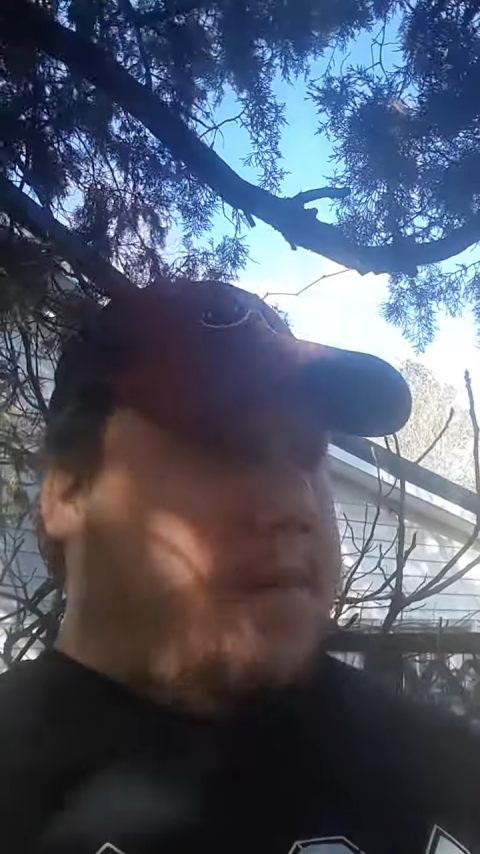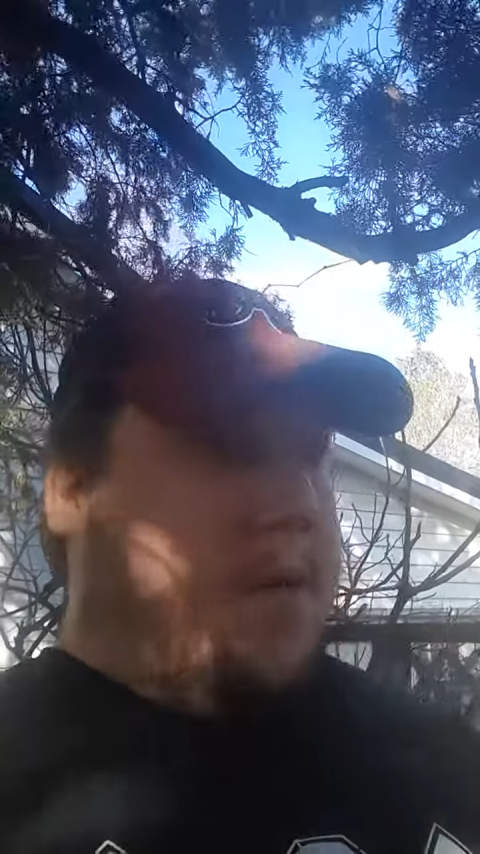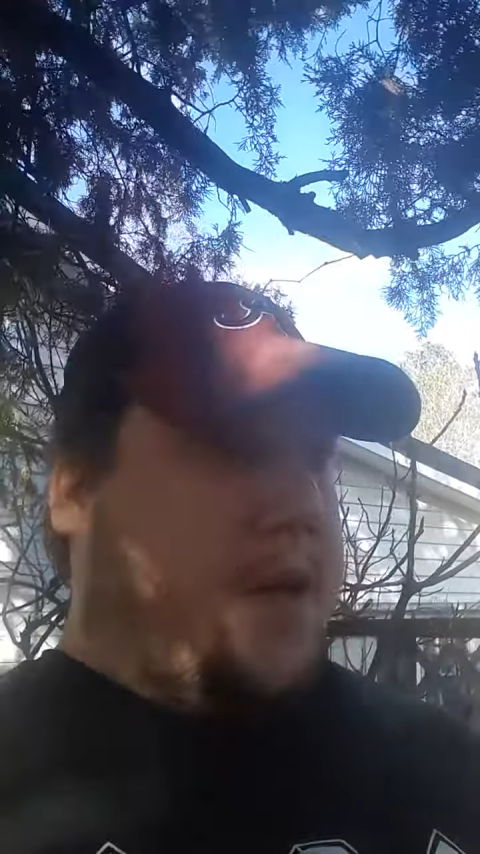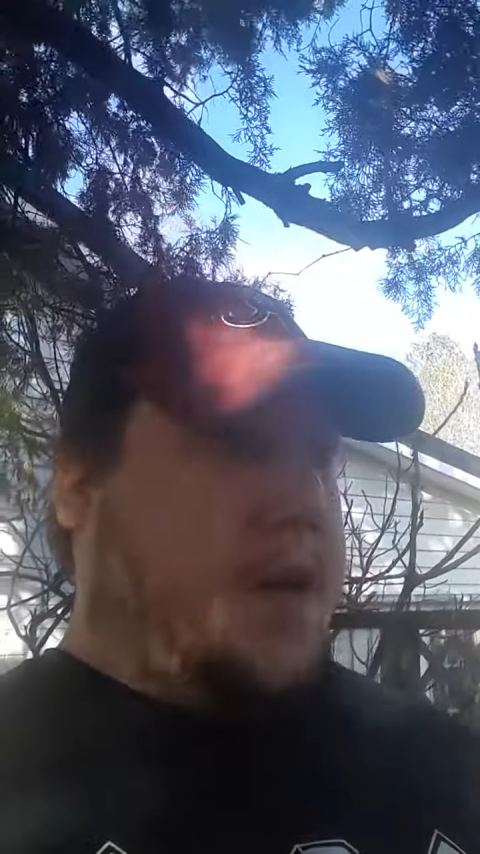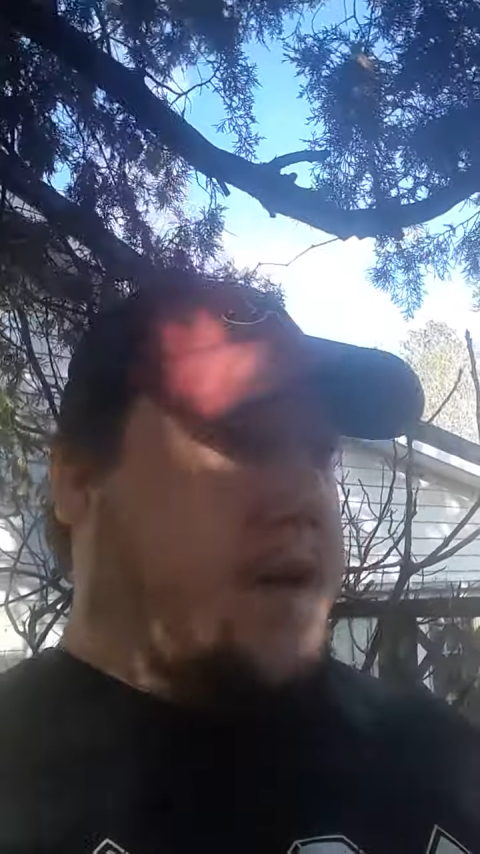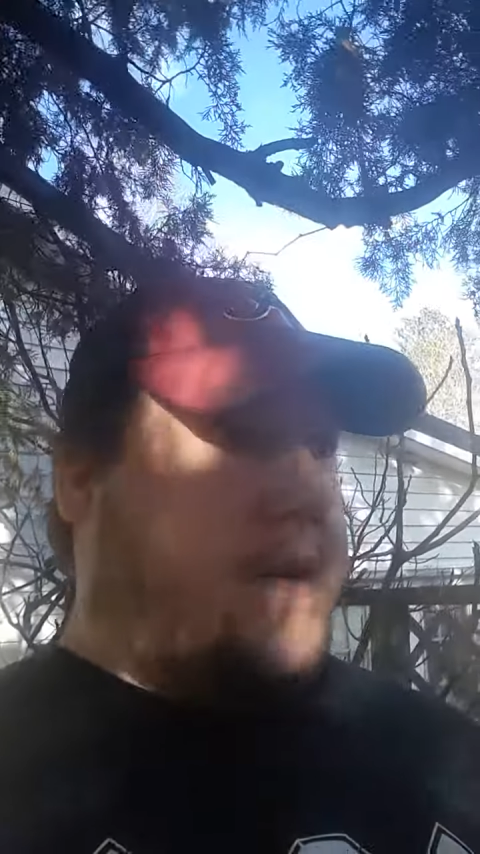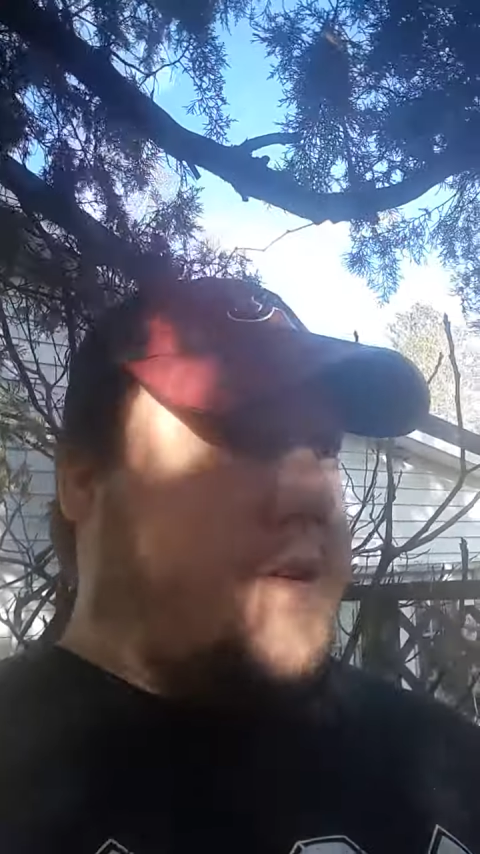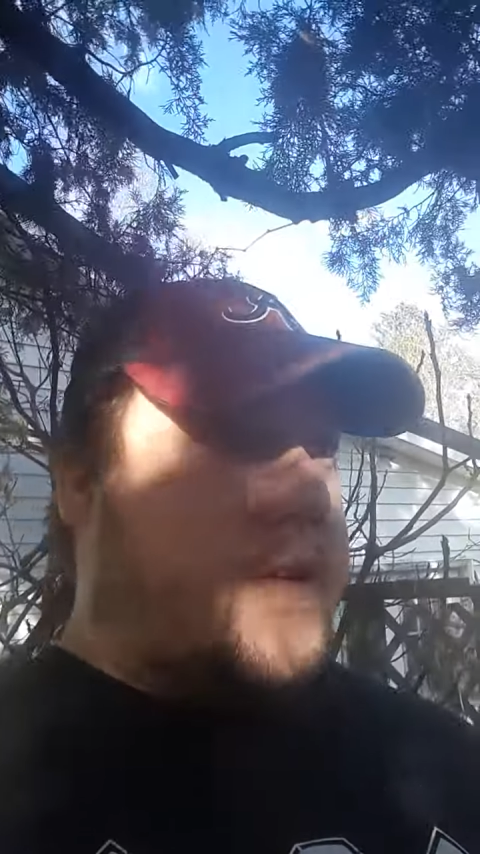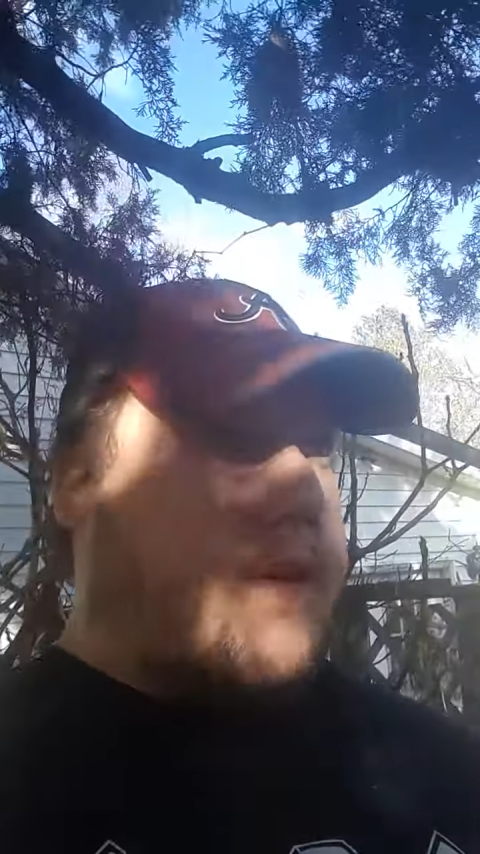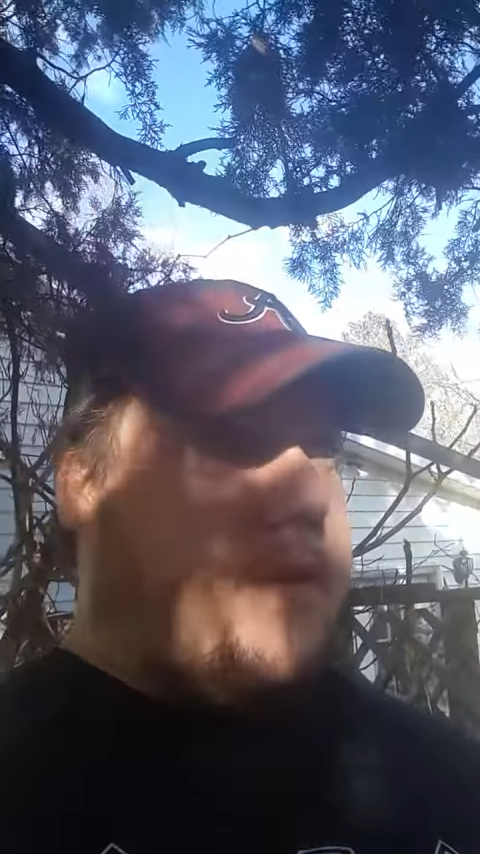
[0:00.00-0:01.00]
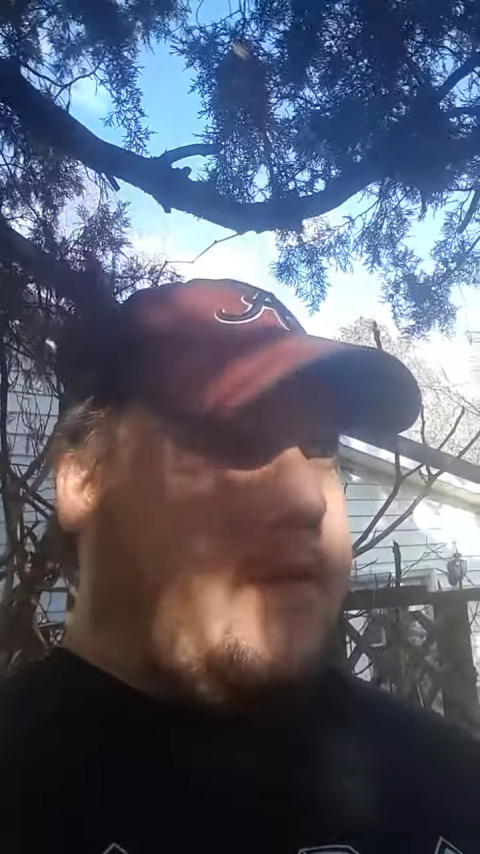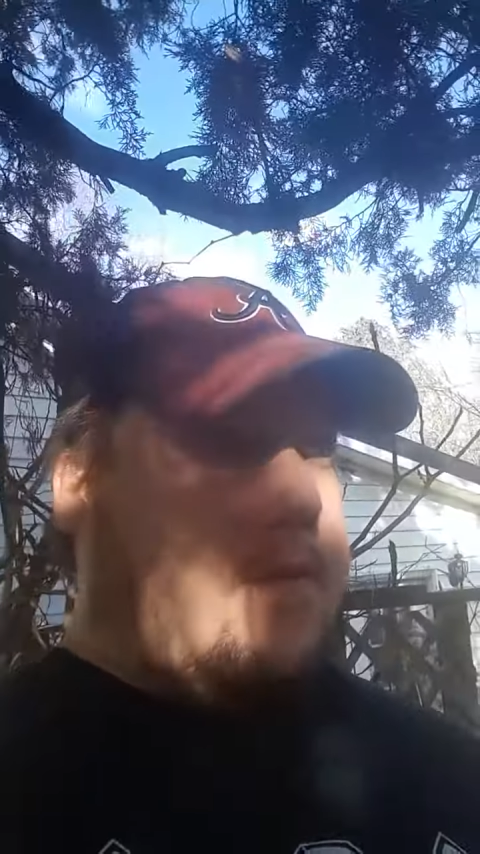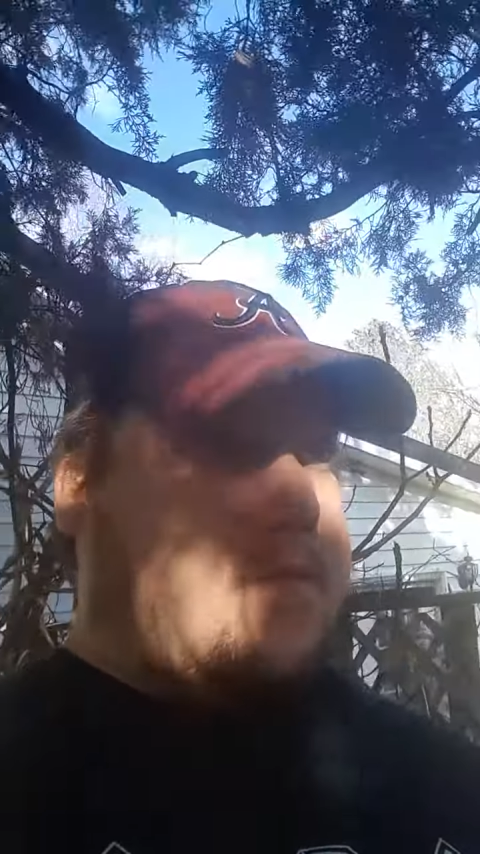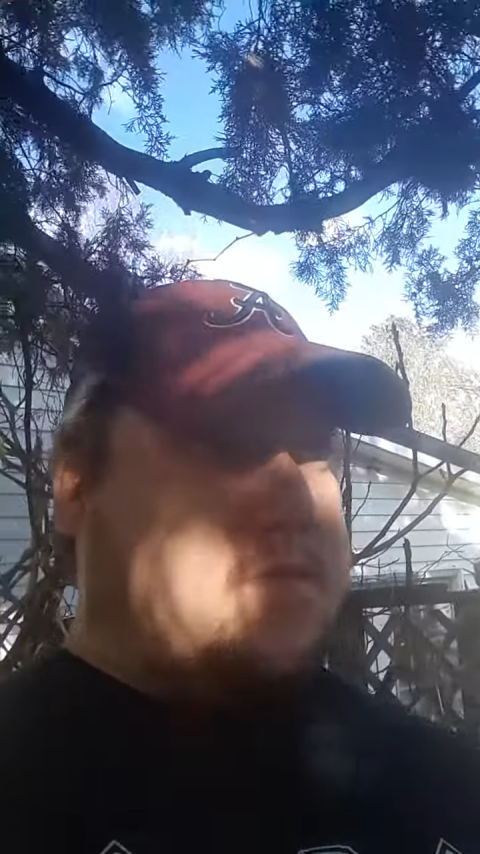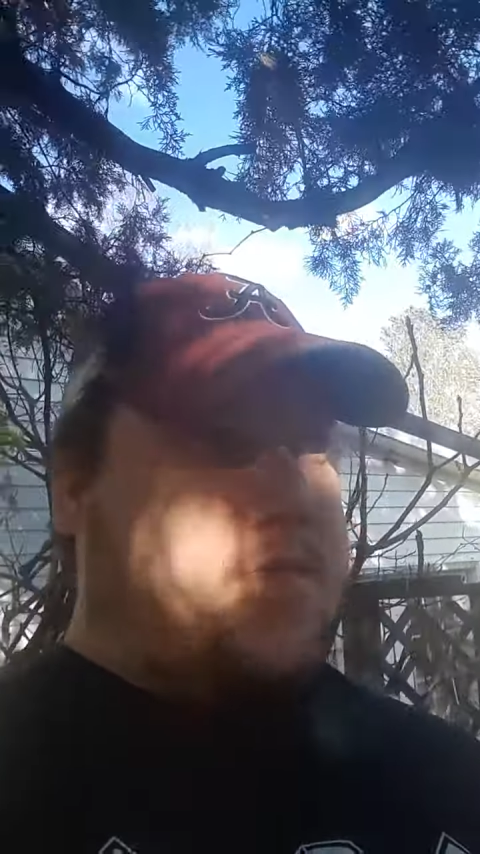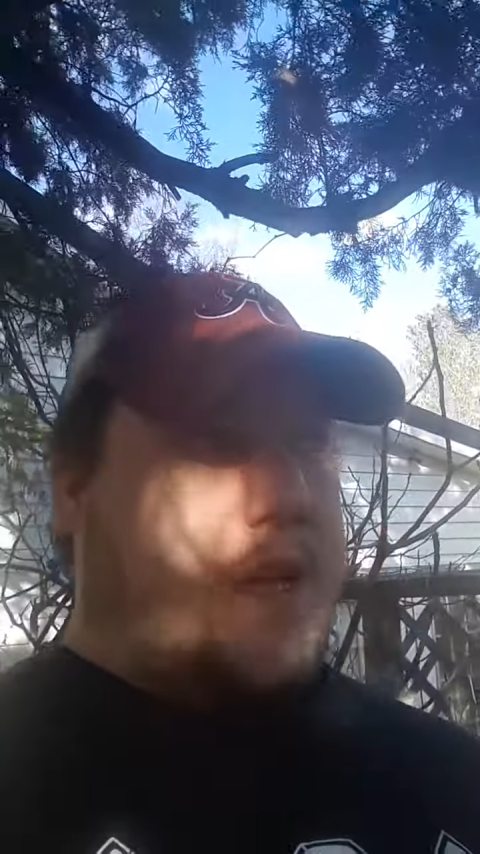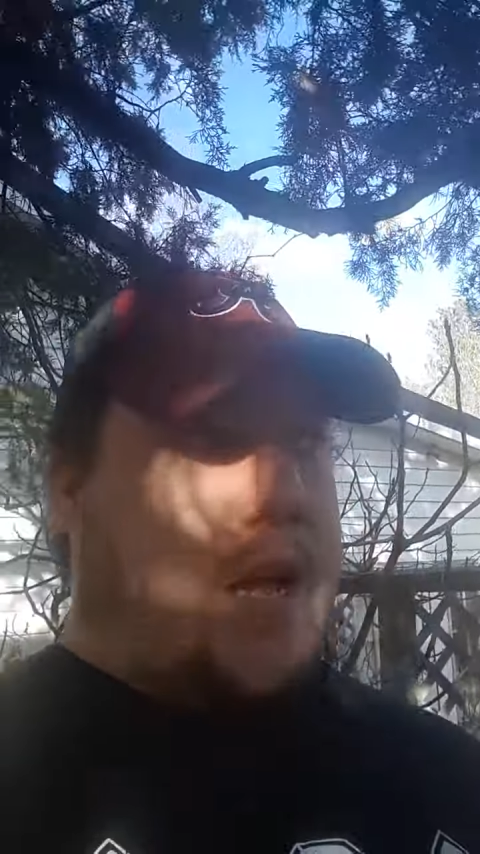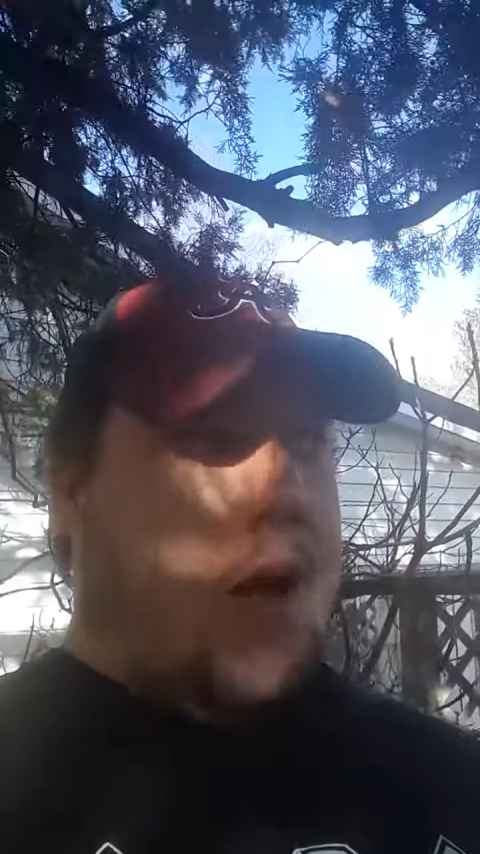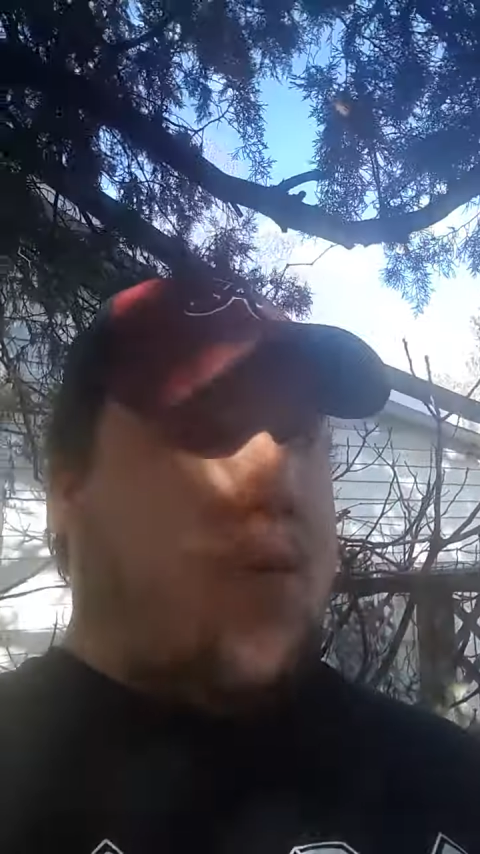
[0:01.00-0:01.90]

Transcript: But yeah, I